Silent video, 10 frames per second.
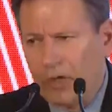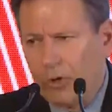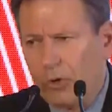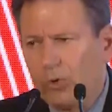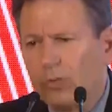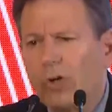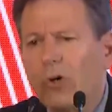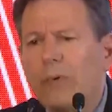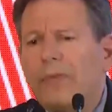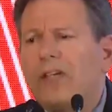who
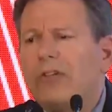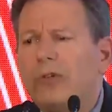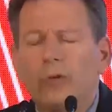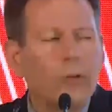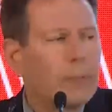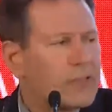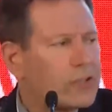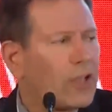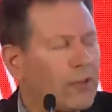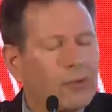wrote that Europe's
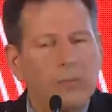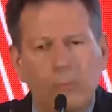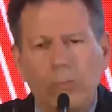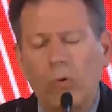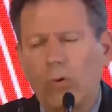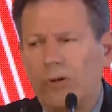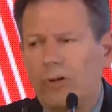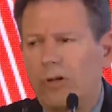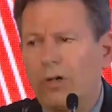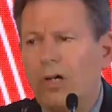southern
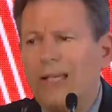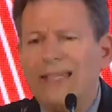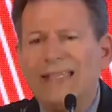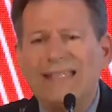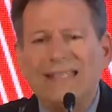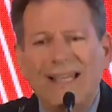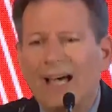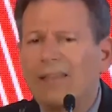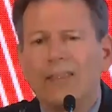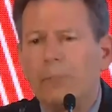border is
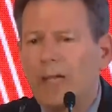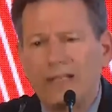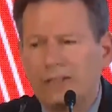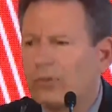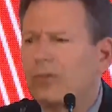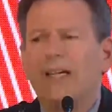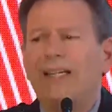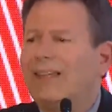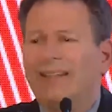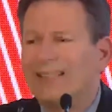not the
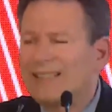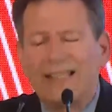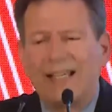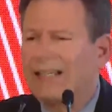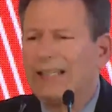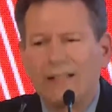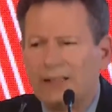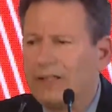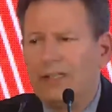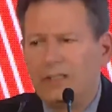Mediterranean. It's not
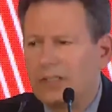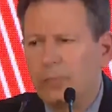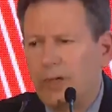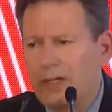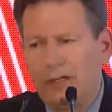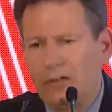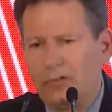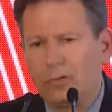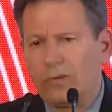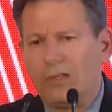Italy and Spain and
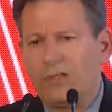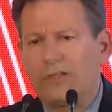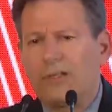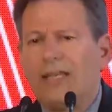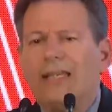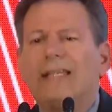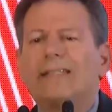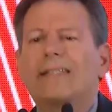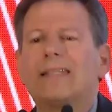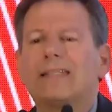Greece.
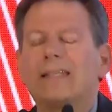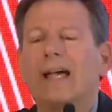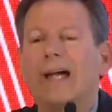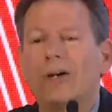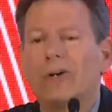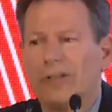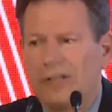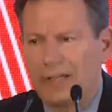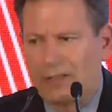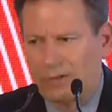It's the Sahara
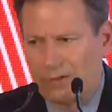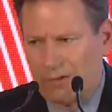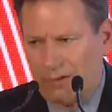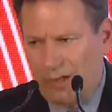Desert